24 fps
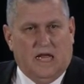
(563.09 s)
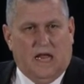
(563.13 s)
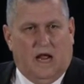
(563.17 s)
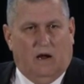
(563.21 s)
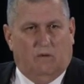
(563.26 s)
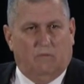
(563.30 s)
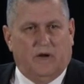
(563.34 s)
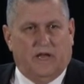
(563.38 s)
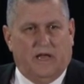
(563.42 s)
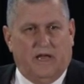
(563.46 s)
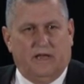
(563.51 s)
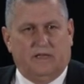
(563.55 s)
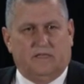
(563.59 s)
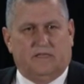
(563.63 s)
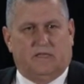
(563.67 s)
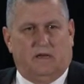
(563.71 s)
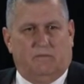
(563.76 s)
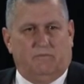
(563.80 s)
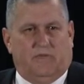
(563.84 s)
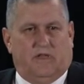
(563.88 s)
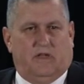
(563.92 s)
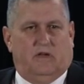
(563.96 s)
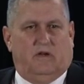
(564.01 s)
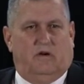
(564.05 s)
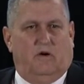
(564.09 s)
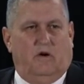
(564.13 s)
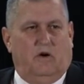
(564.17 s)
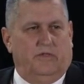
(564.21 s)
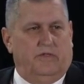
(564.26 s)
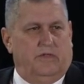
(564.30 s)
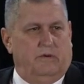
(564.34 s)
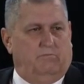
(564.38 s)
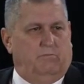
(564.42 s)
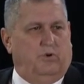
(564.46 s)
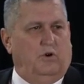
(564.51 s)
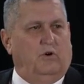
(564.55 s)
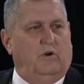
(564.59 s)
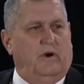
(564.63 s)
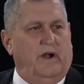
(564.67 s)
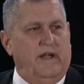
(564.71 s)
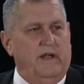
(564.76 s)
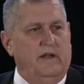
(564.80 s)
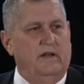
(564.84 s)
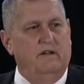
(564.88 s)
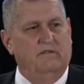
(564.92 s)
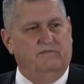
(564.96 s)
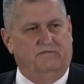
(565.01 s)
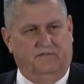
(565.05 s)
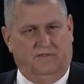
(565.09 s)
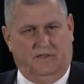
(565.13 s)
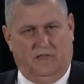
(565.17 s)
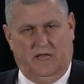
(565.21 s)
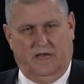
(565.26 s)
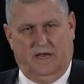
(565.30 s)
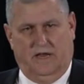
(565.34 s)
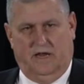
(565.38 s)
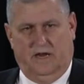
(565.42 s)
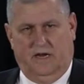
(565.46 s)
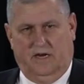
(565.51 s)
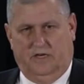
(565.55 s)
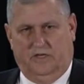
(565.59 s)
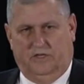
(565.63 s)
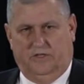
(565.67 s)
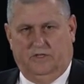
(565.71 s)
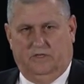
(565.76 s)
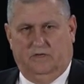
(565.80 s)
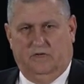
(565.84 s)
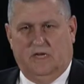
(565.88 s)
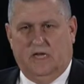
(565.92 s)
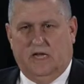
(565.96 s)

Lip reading: and we had something called the Parade of Flags.